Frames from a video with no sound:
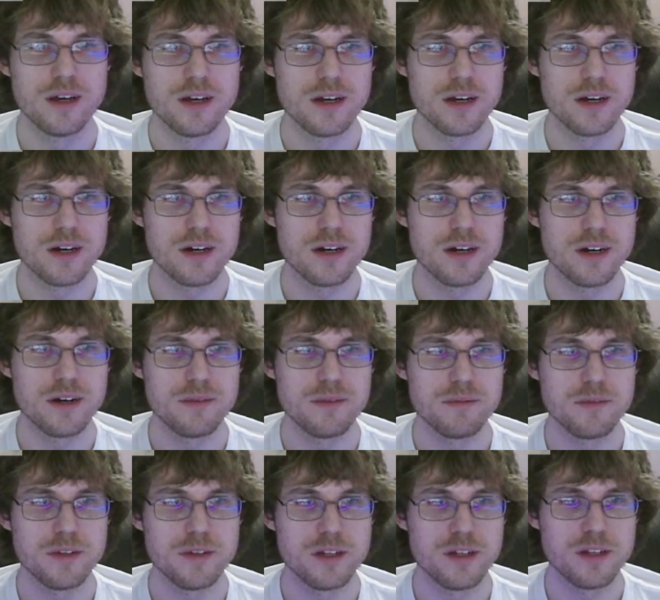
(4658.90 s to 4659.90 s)

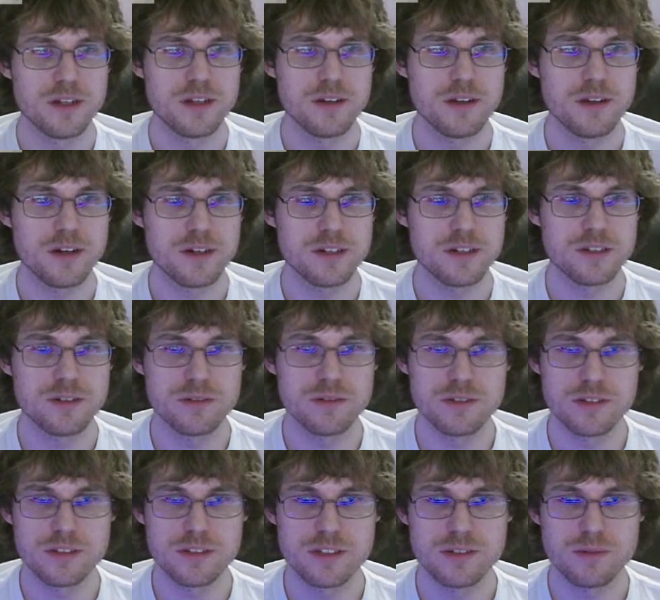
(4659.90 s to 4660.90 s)
And I already showed
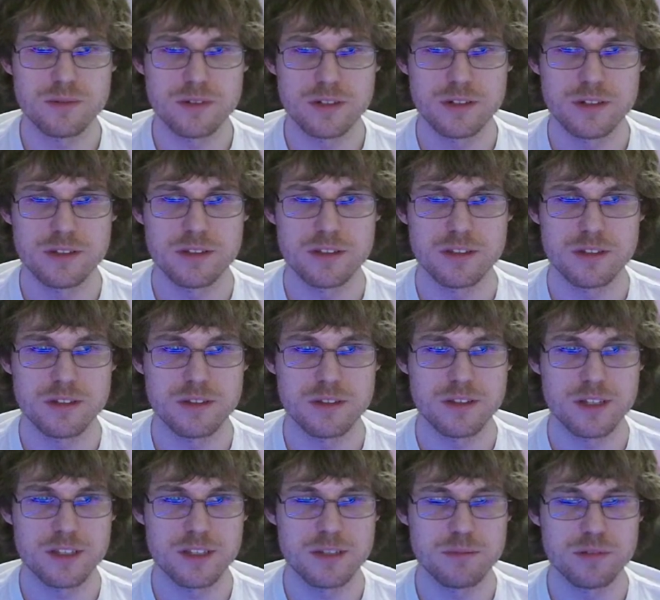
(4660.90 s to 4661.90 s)
you this one, the
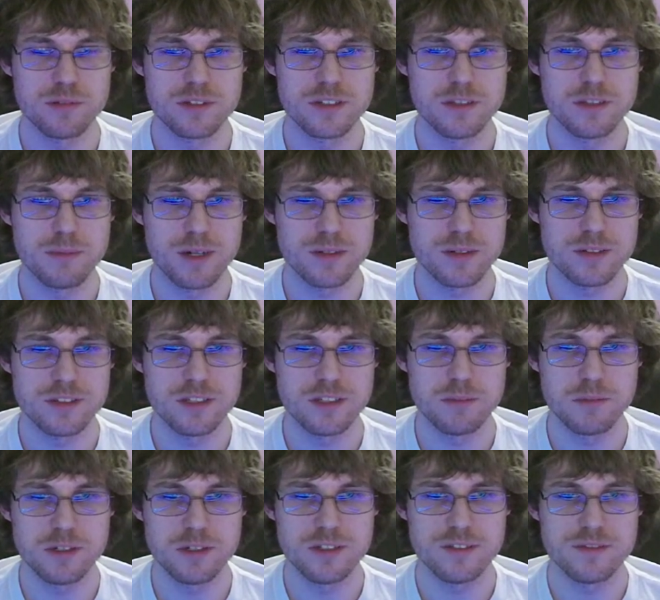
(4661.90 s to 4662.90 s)
thing that puts the mouse in the
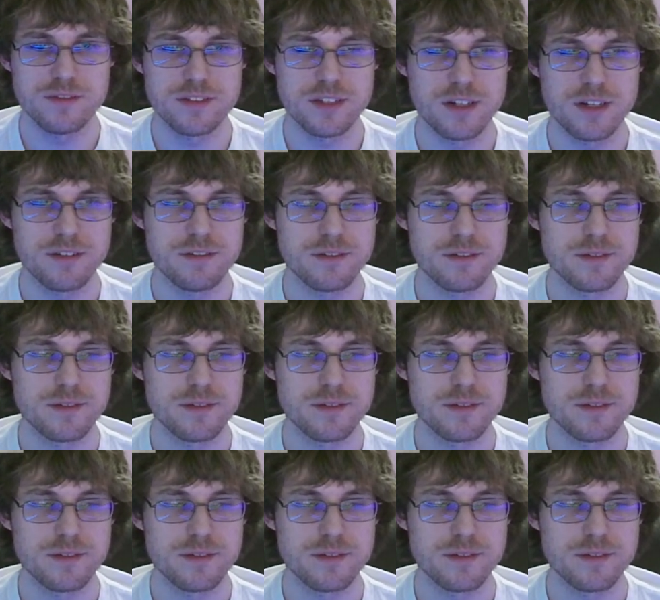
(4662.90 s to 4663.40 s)
middle of stuff.